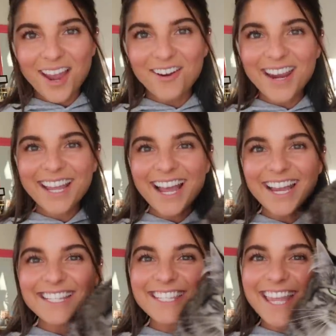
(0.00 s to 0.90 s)
All right,
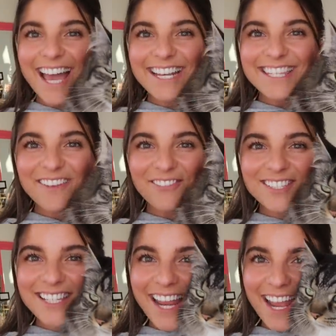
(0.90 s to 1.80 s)
guys, that is it
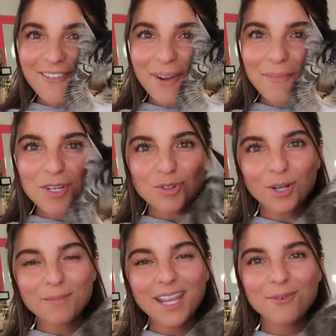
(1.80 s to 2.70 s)
for today. Remy
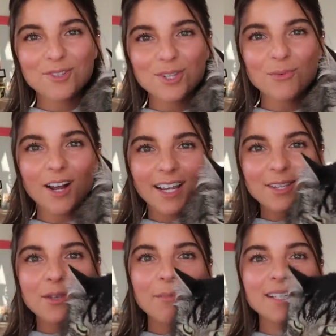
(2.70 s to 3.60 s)
joined me. He was just
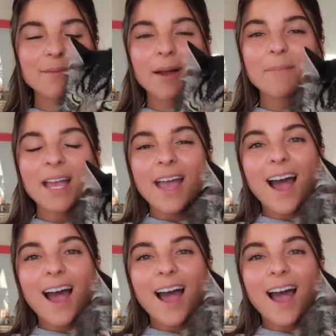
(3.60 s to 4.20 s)
walking, so I picked him up.